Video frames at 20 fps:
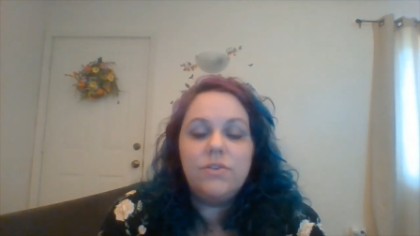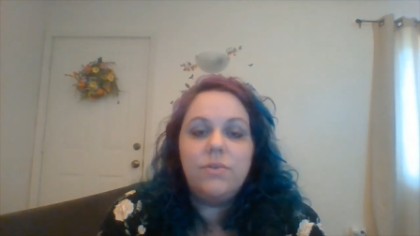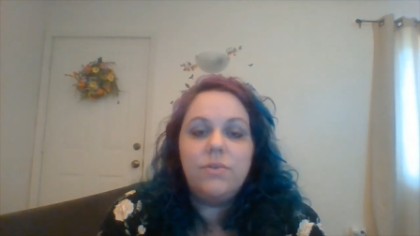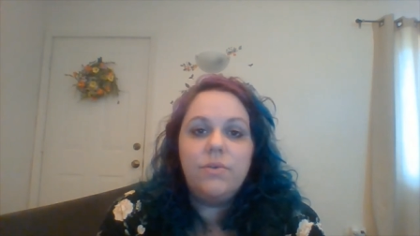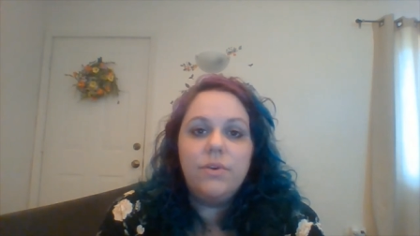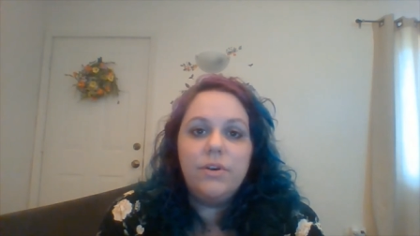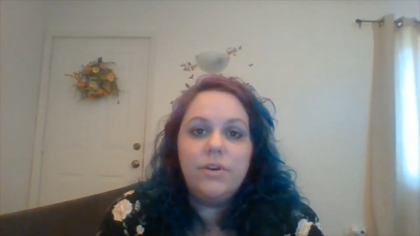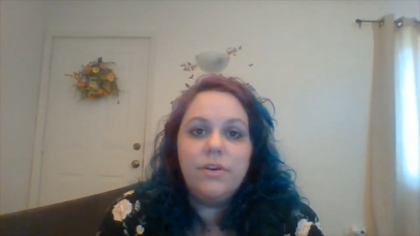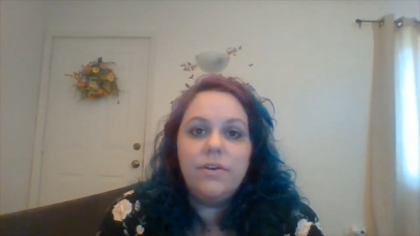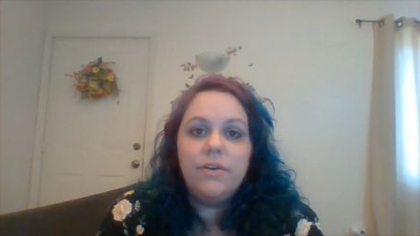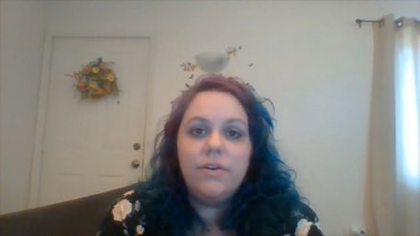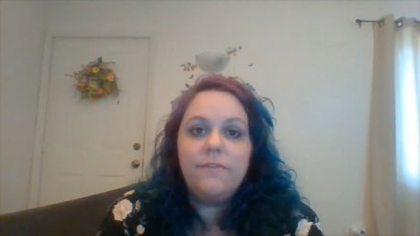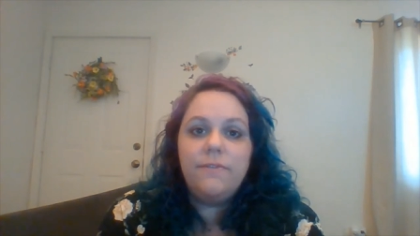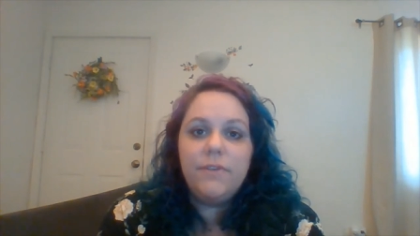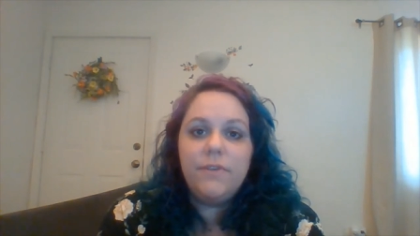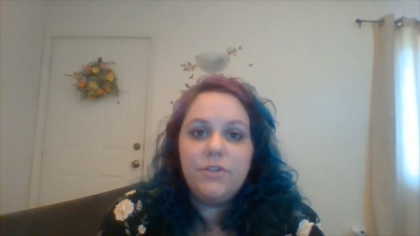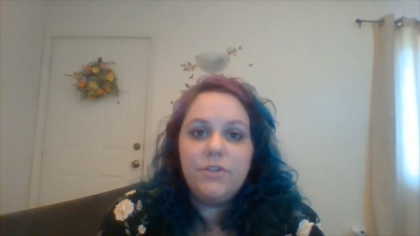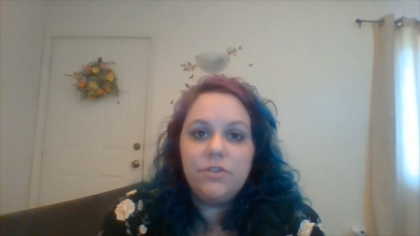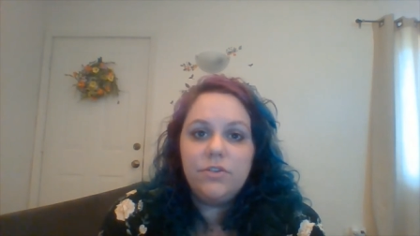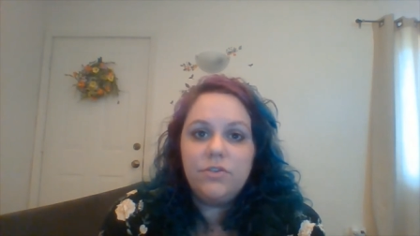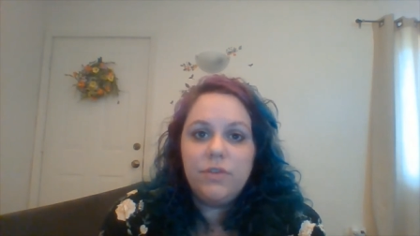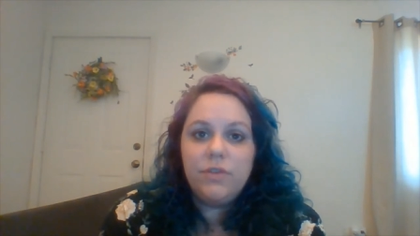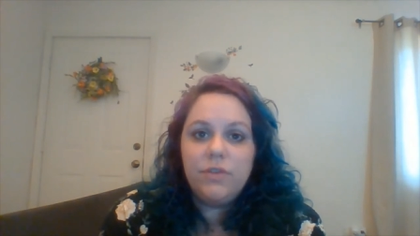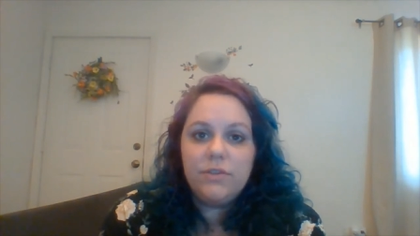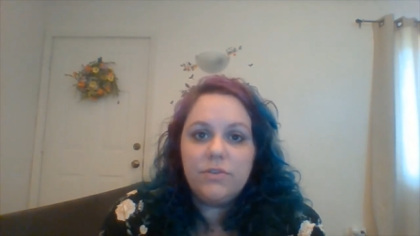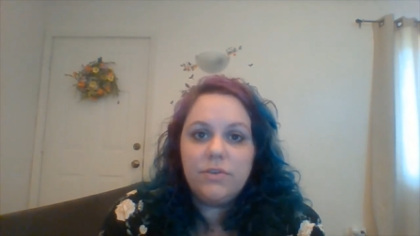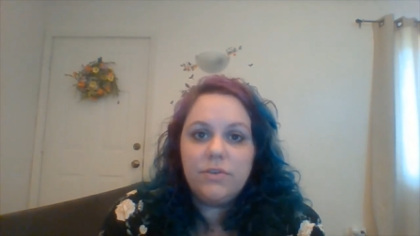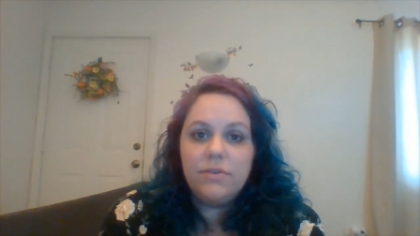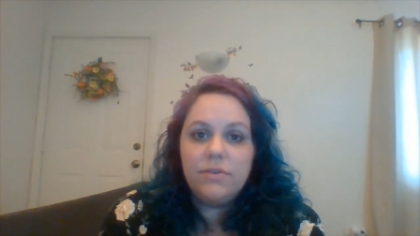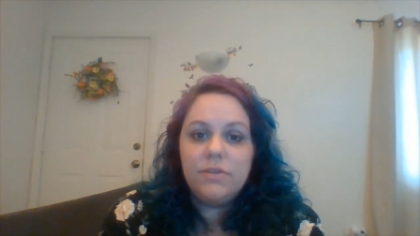order an official
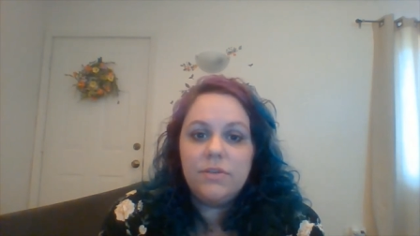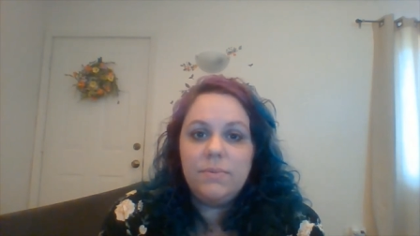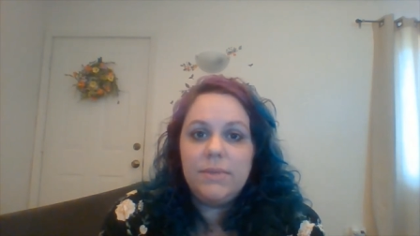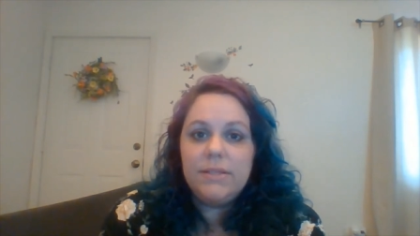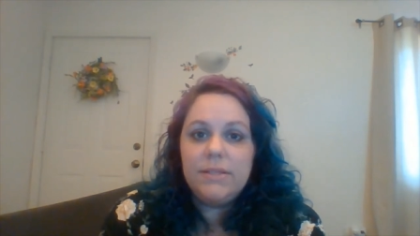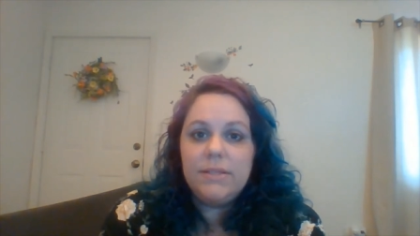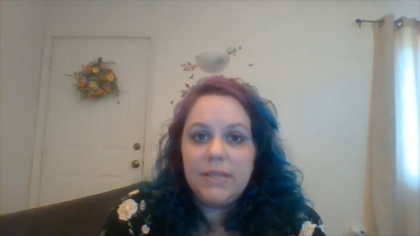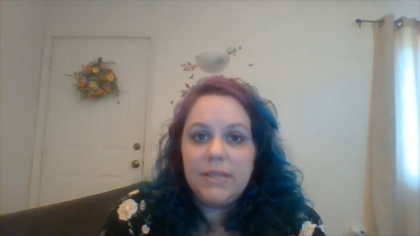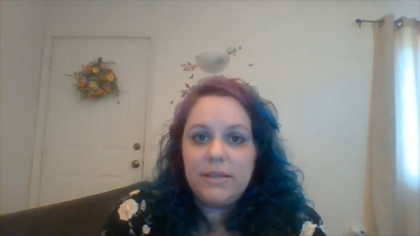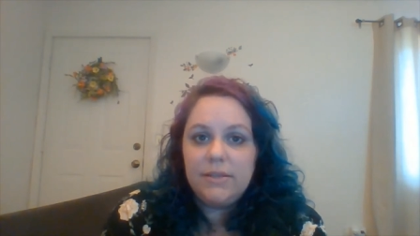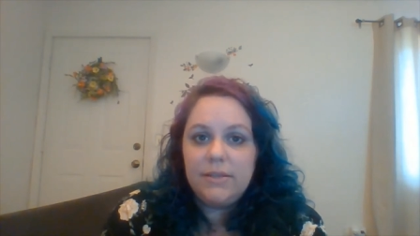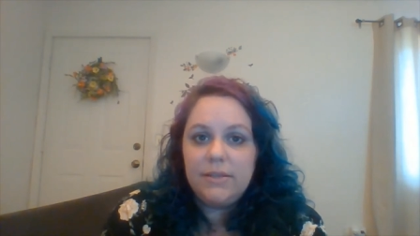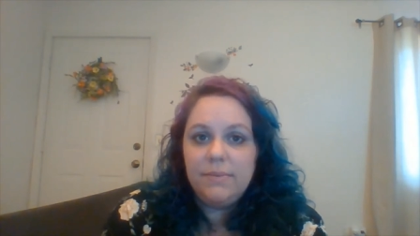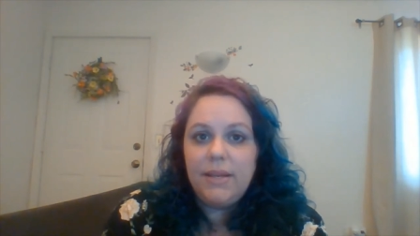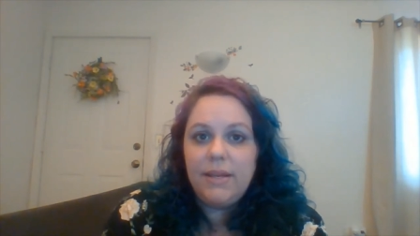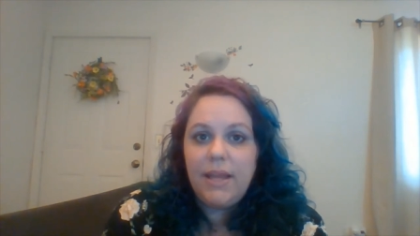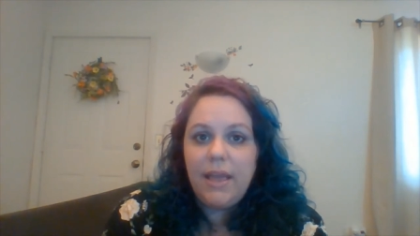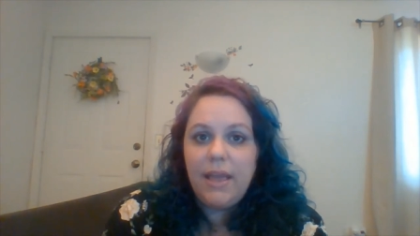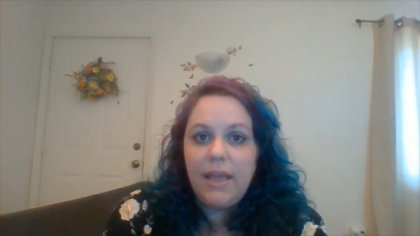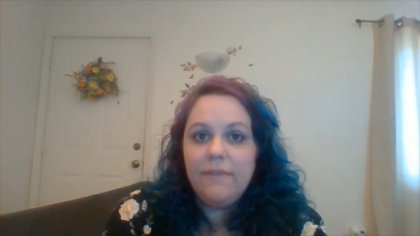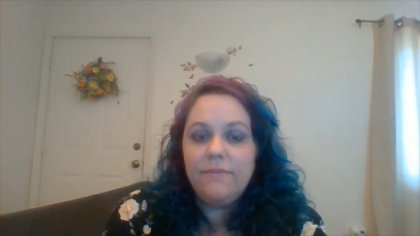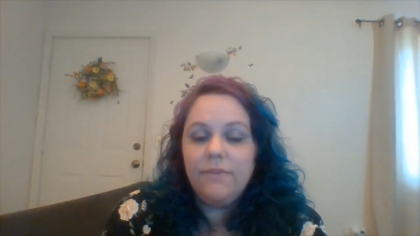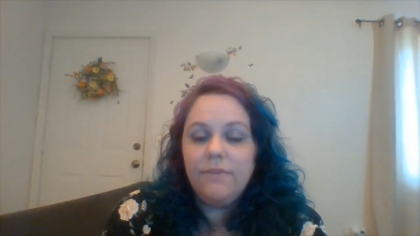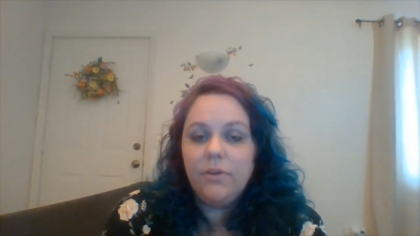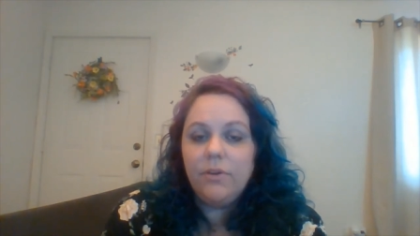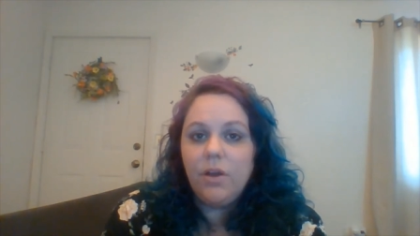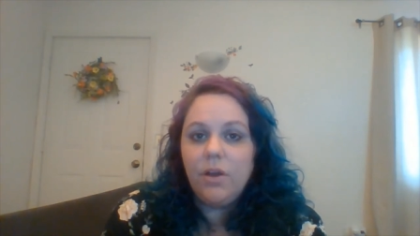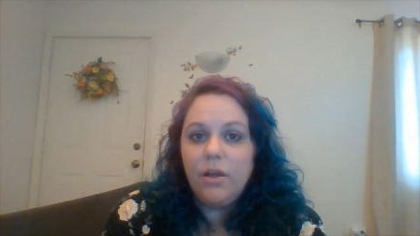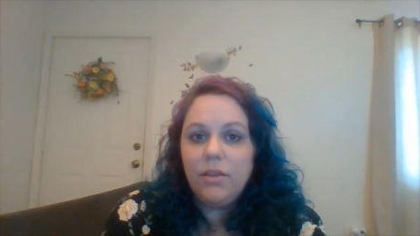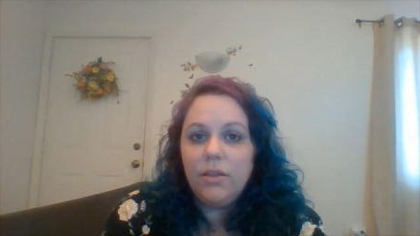transcript to be sent to Manhattanville
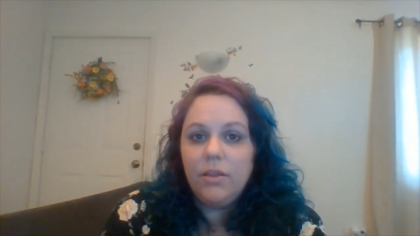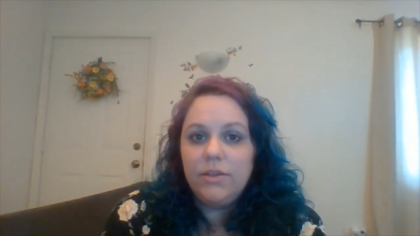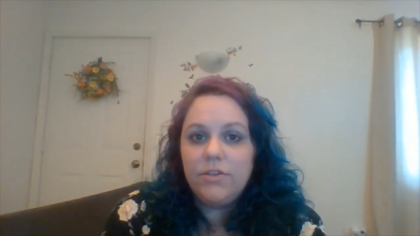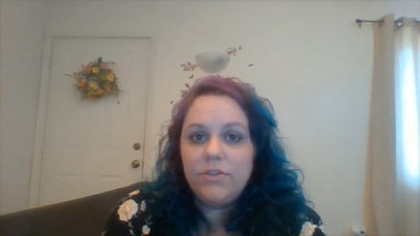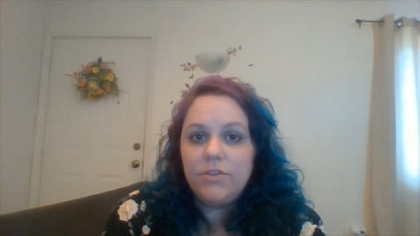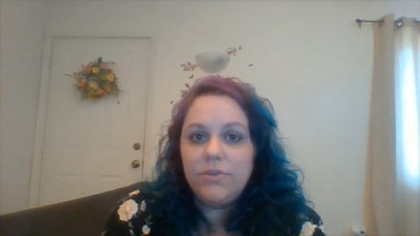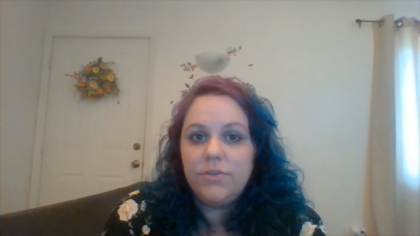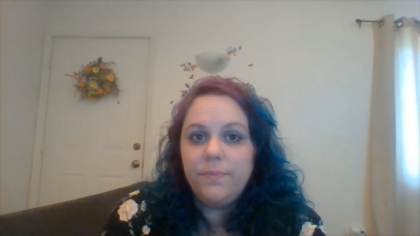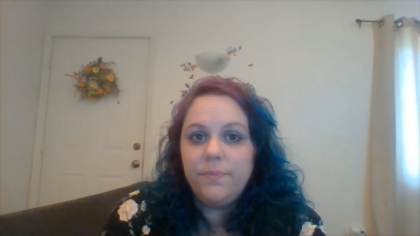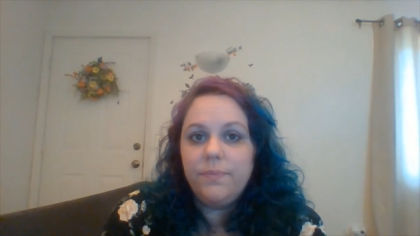College.